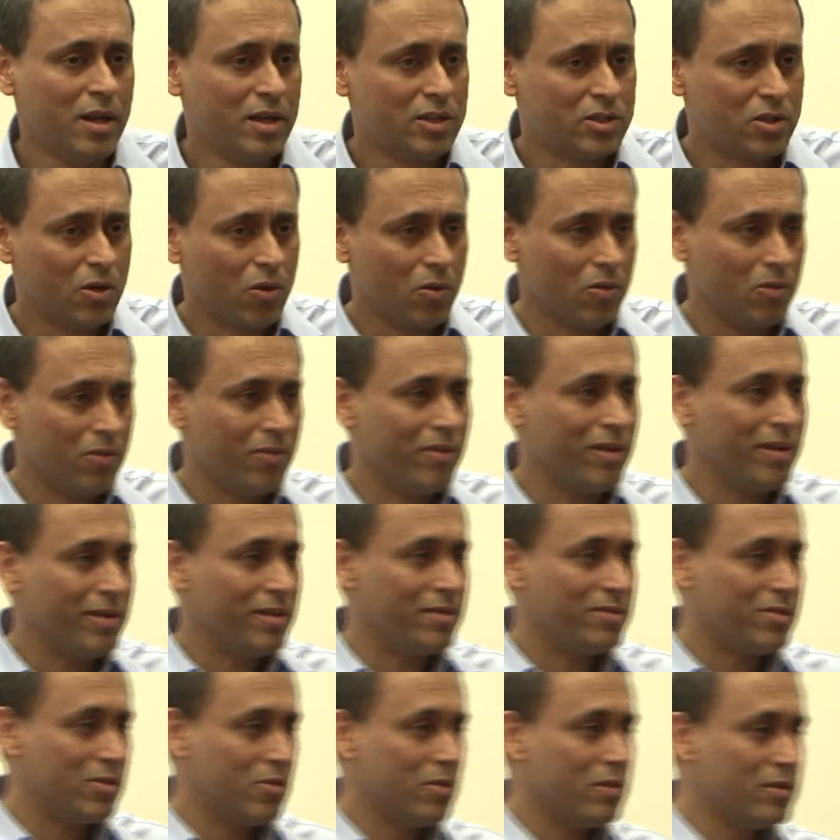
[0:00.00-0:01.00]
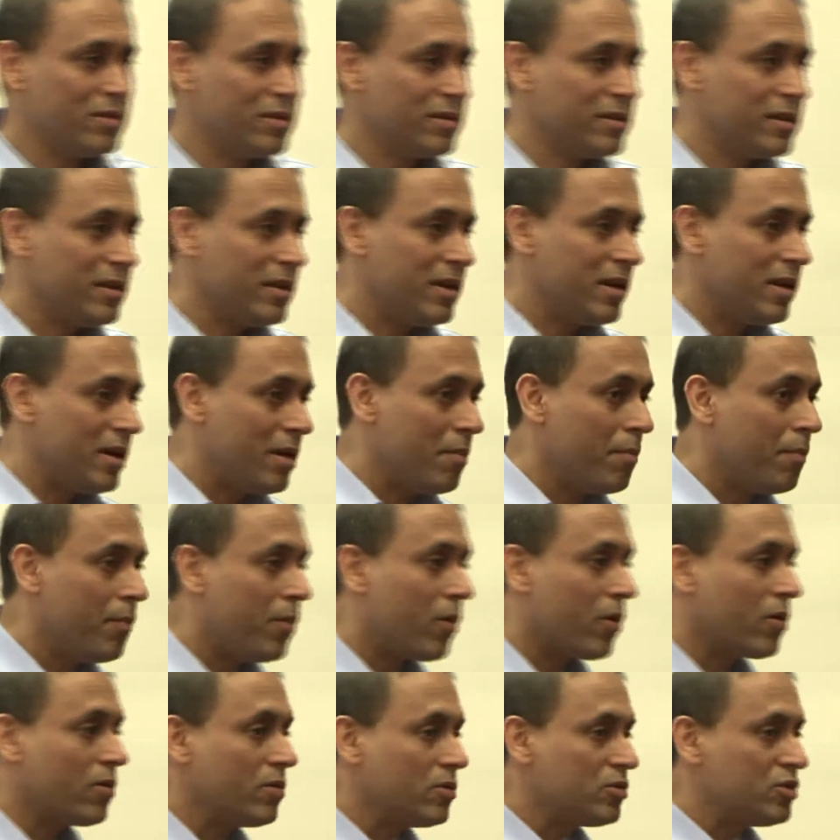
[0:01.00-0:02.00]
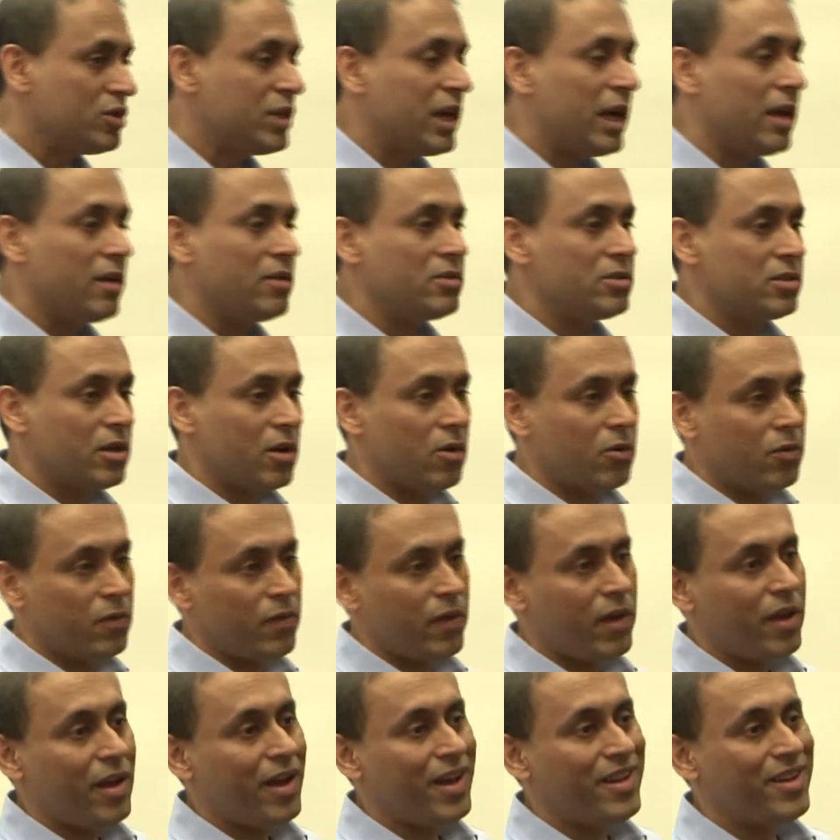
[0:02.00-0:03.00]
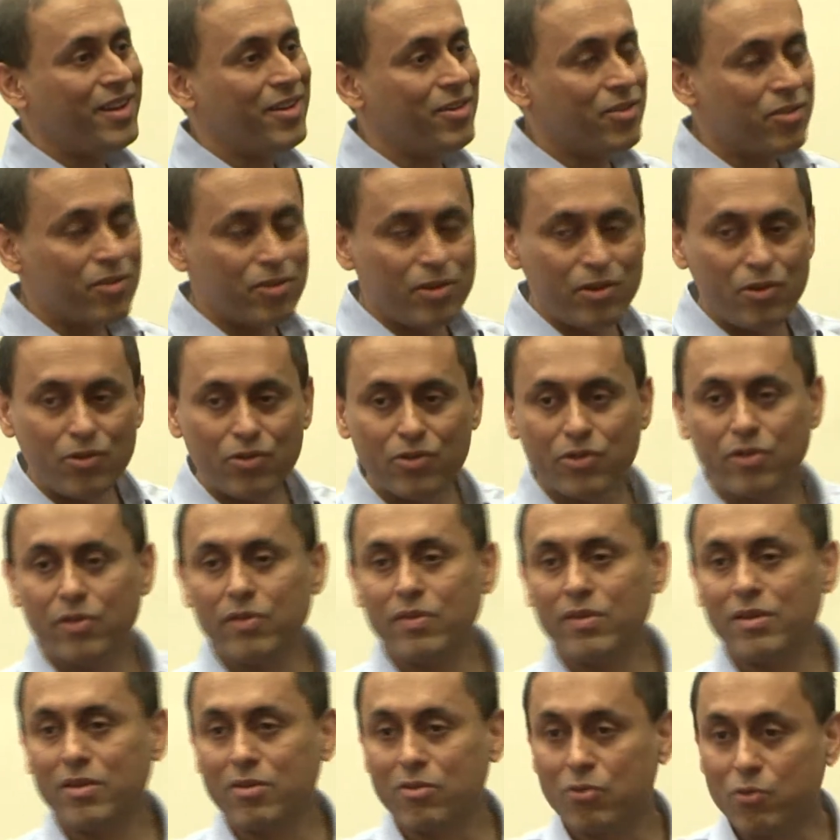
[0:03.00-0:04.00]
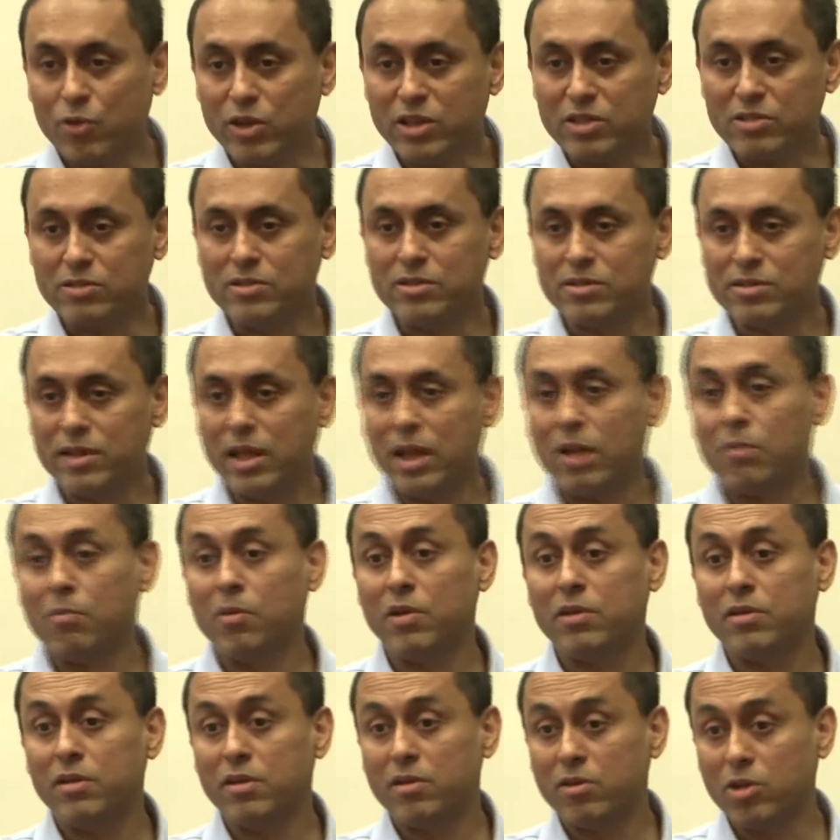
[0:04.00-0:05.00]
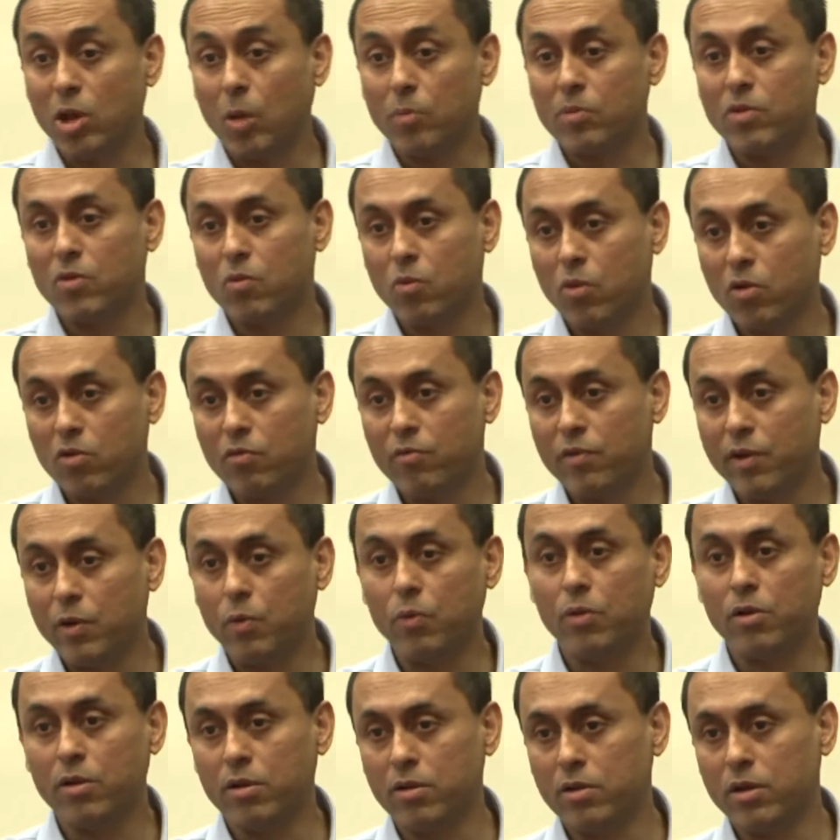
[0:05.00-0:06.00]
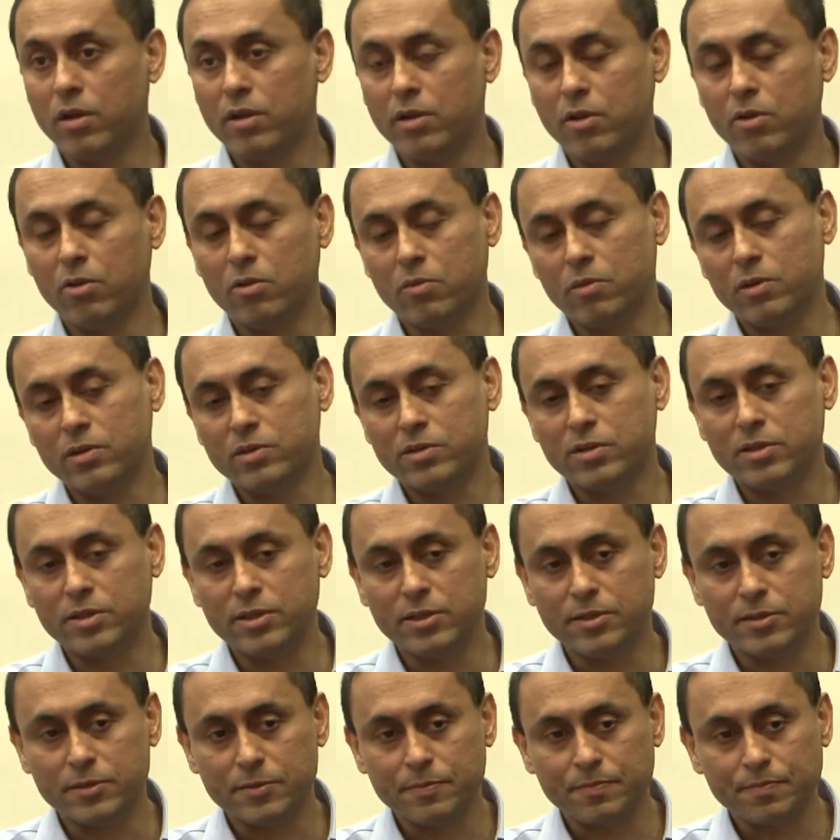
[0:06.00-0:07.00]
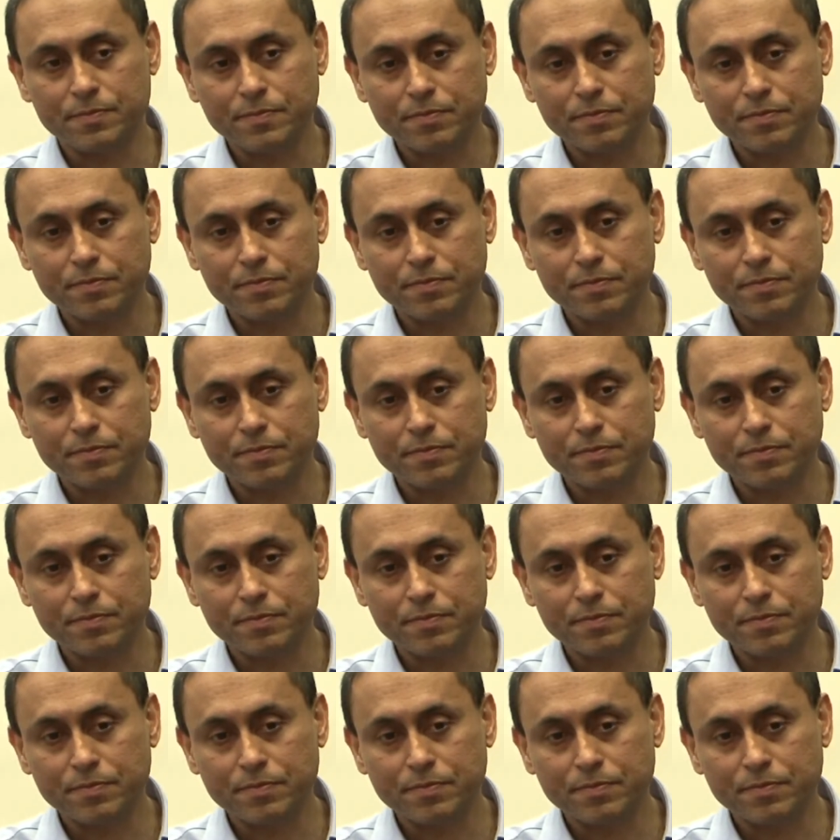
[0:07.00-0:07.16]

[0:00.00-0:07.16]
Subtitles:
So there is an important challenge out there in introducing the richness element in terms of what we do in universities.